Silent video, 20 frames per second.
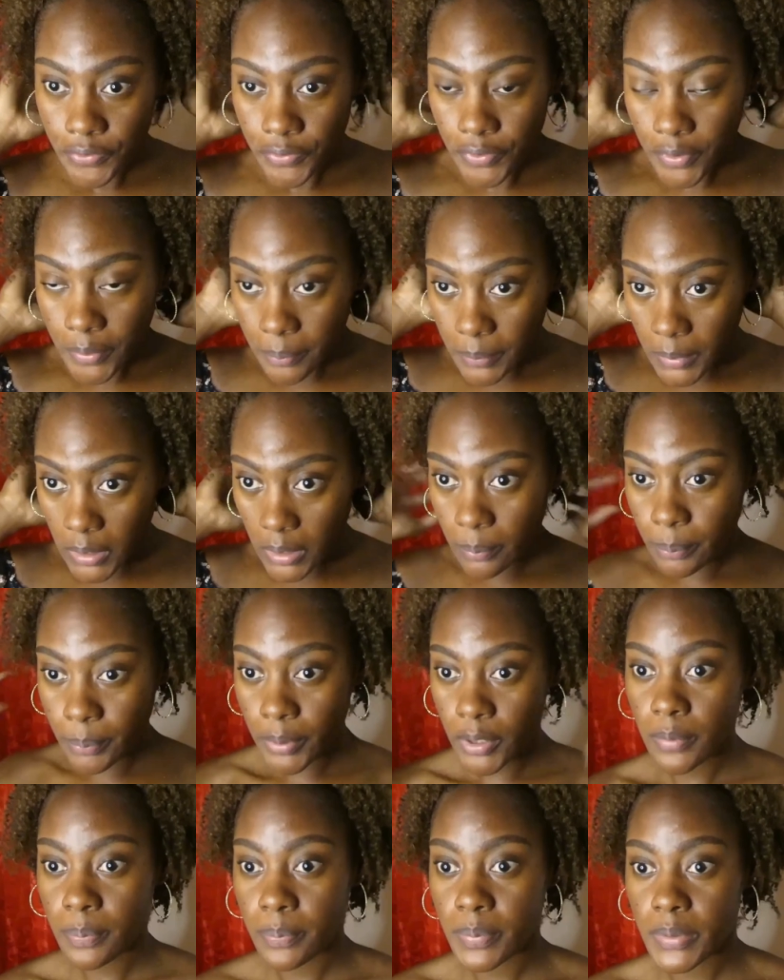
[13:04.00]
for me and
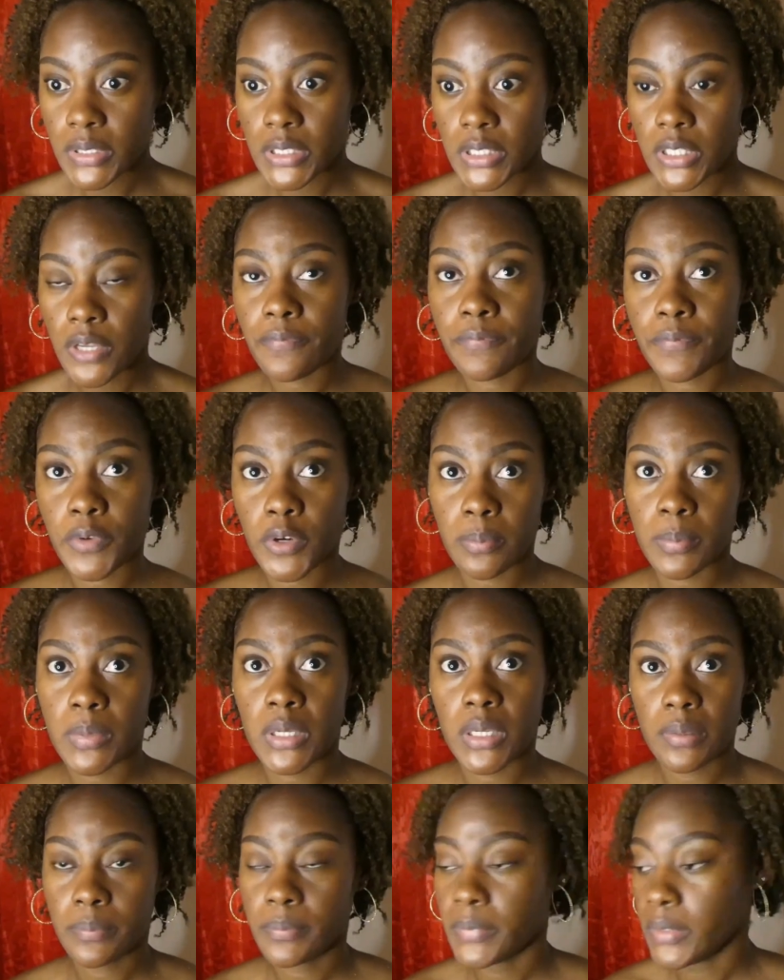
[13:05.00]
purpose for
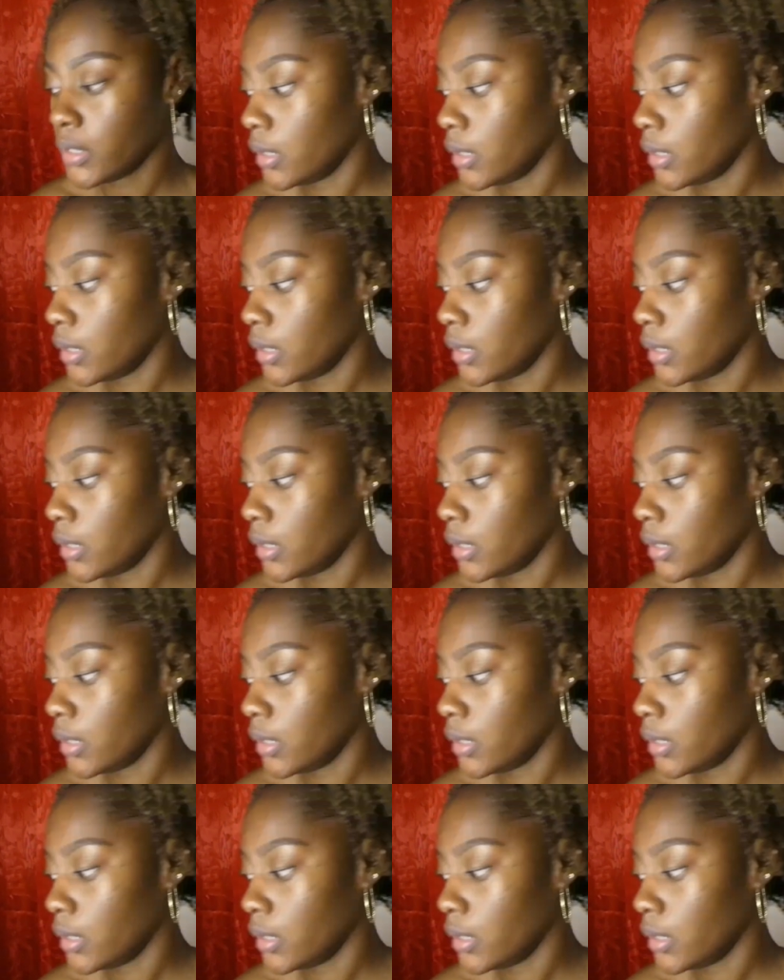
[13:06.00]
me.